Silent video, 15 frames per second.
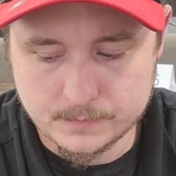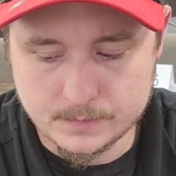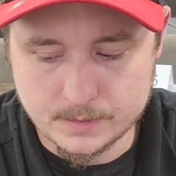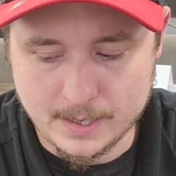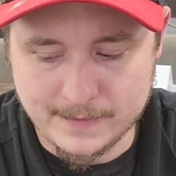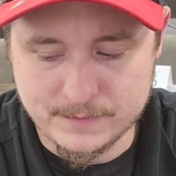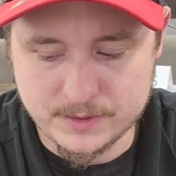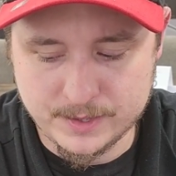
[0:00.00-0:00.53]

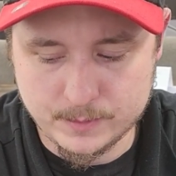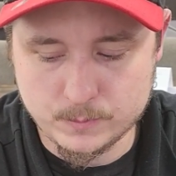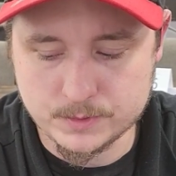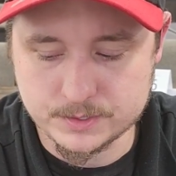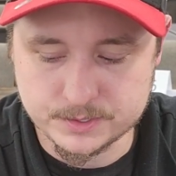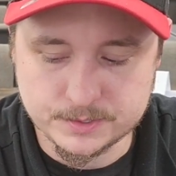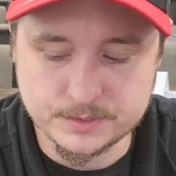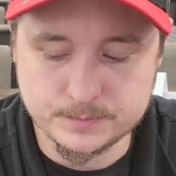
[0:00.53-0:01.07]
Everything
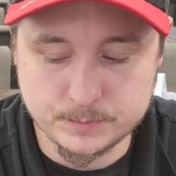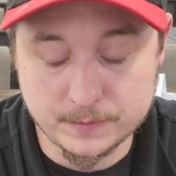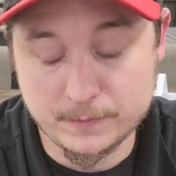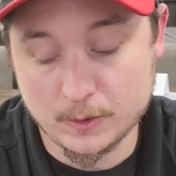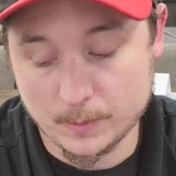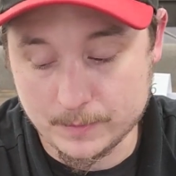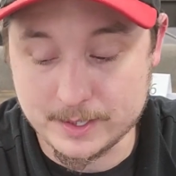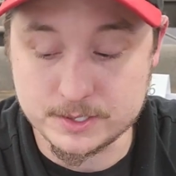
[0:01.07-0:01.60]
was
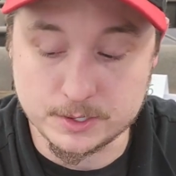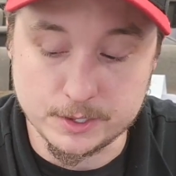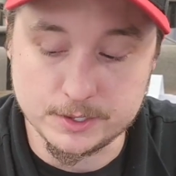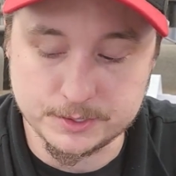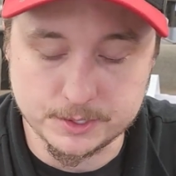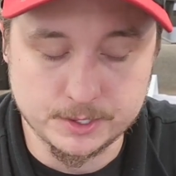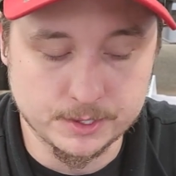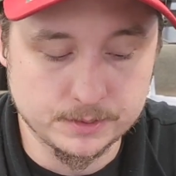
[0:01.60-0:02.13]
performed as good as
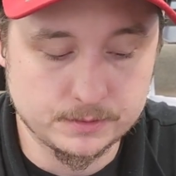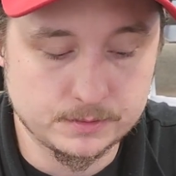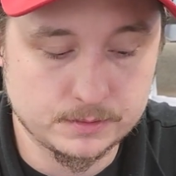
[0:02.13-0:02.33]
it could.